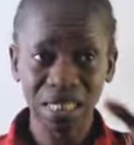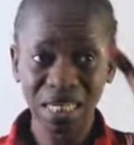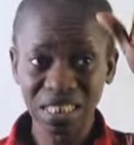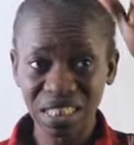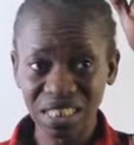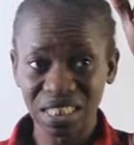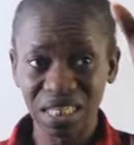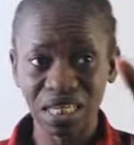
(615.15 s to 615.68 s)

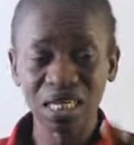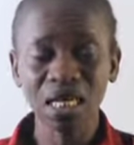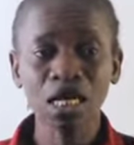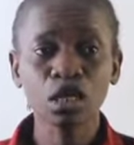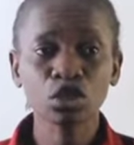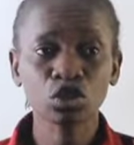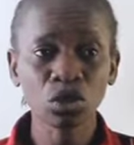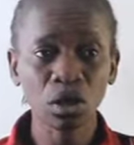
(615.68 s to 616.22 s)
That is the
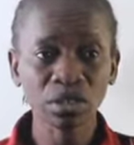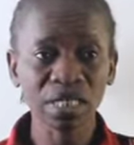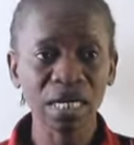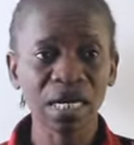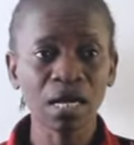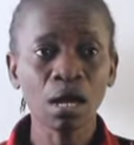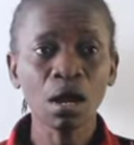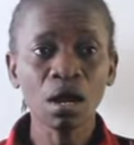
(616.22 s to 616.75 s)

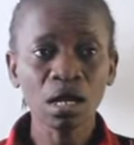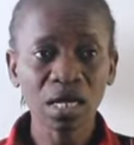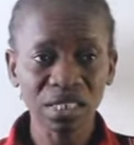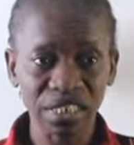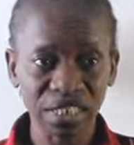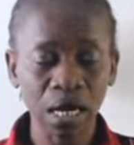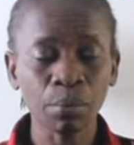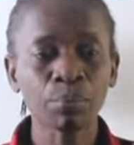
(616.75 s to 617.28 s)
third
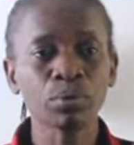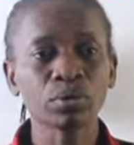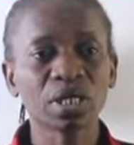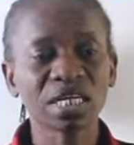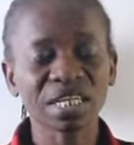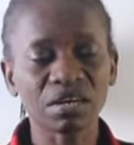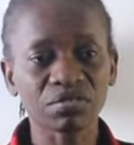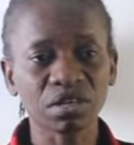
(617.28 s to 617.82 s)
example
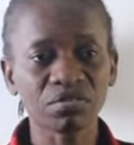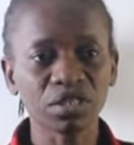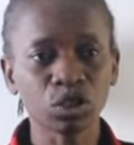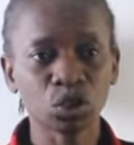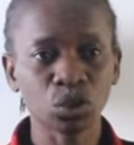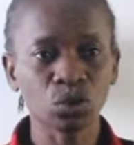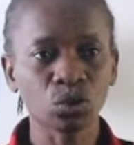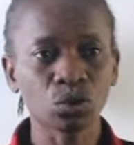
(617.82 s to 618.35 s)
that I've given
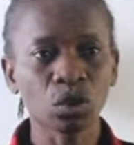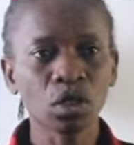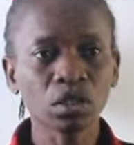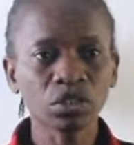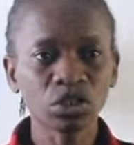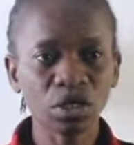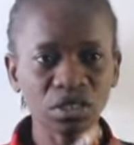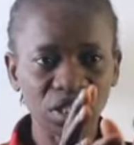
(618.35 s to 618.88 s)
to you.
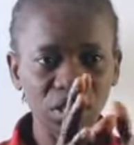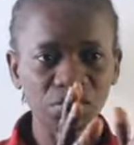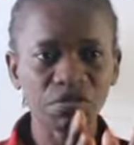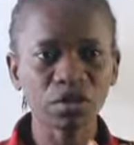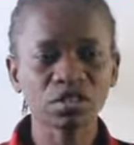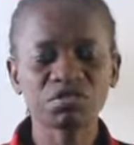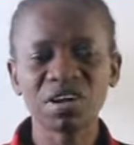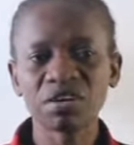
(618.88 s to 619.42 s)
Just give
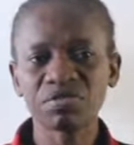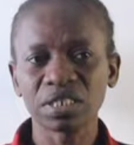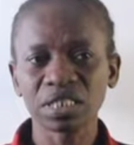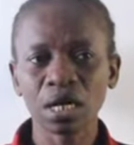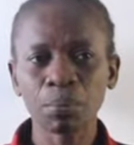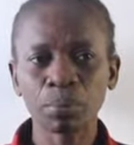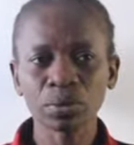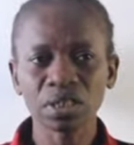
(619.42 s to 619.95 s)
us 5
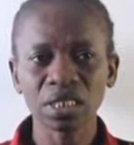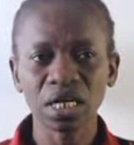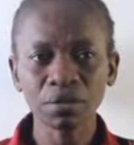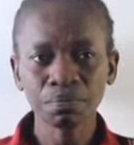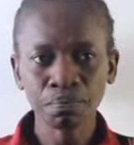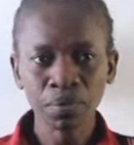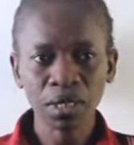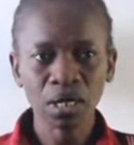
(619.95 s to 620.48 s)
examples there.